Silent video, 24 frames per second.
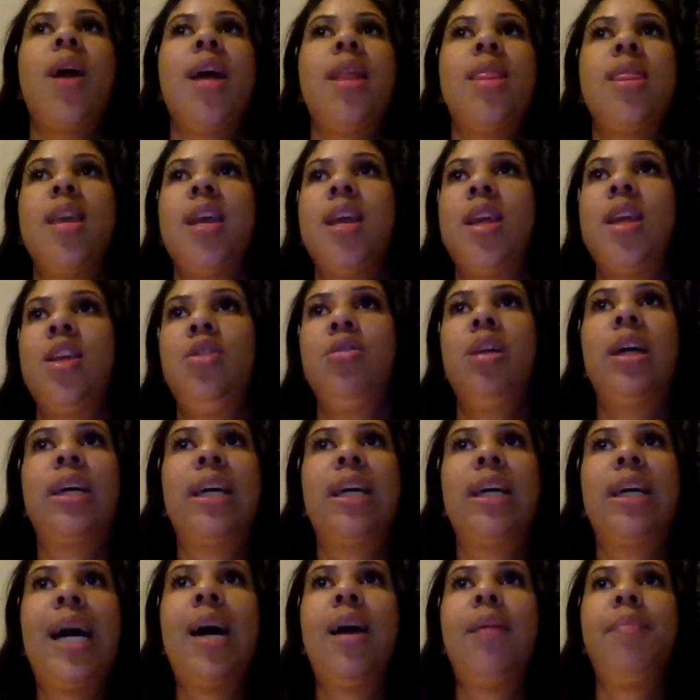and then you look
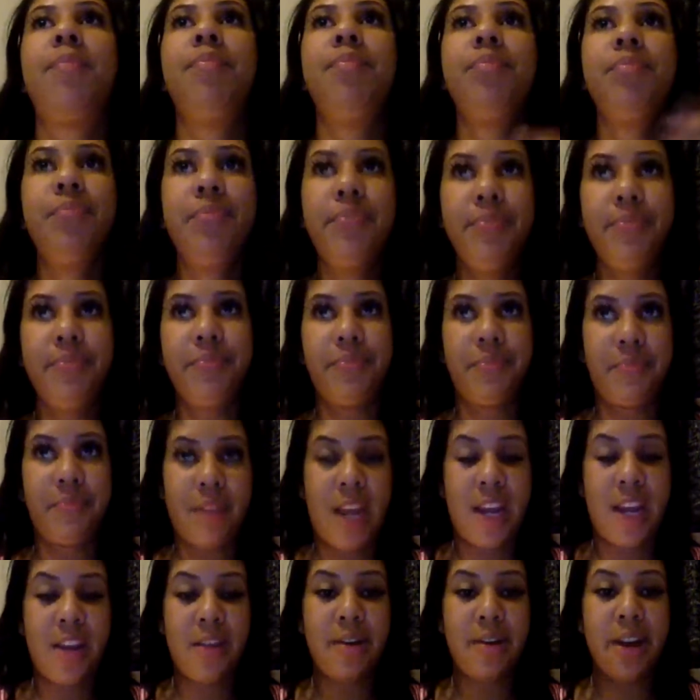up
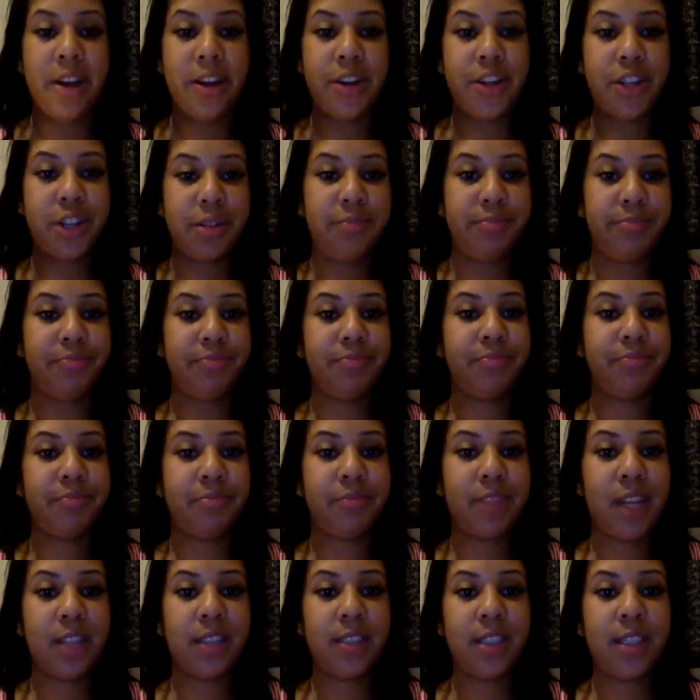and you're rich
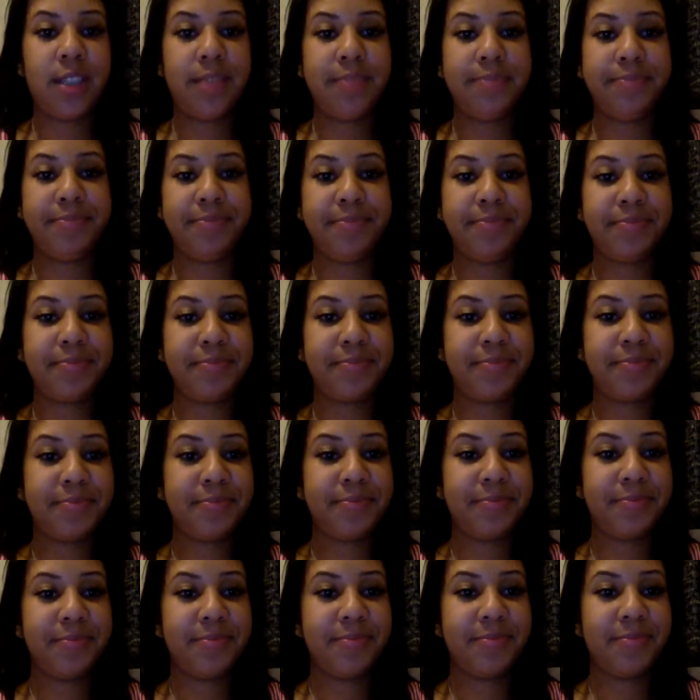that's
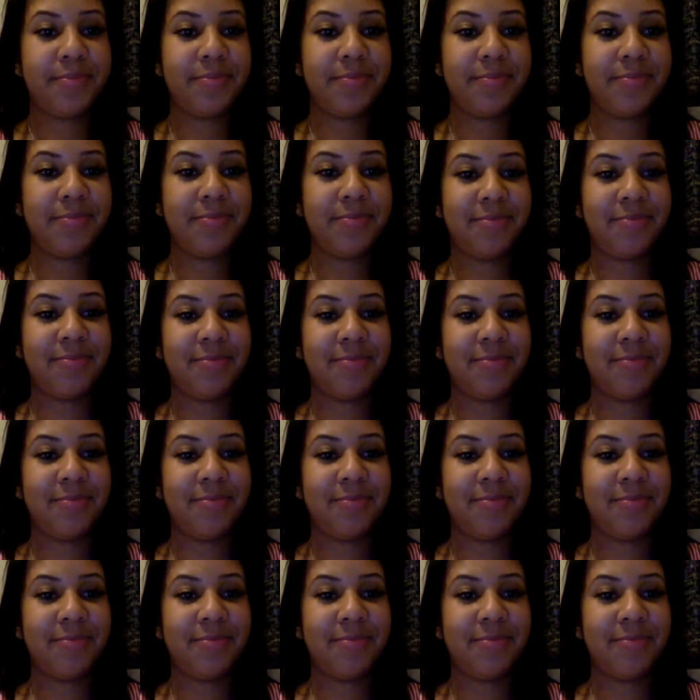it